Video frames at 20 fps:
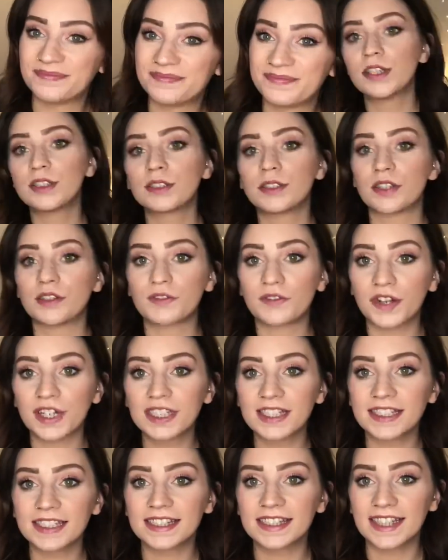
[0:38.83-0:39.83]
So the
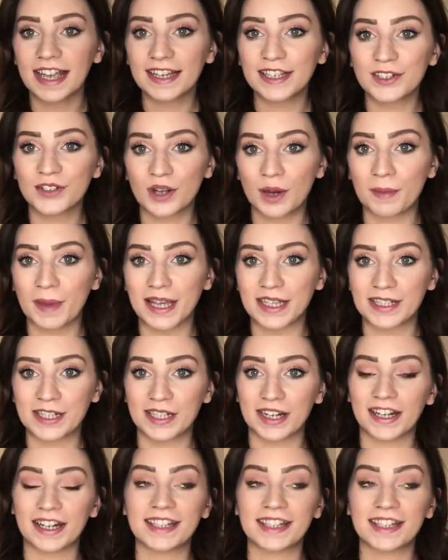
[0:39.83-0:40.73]
first second trimester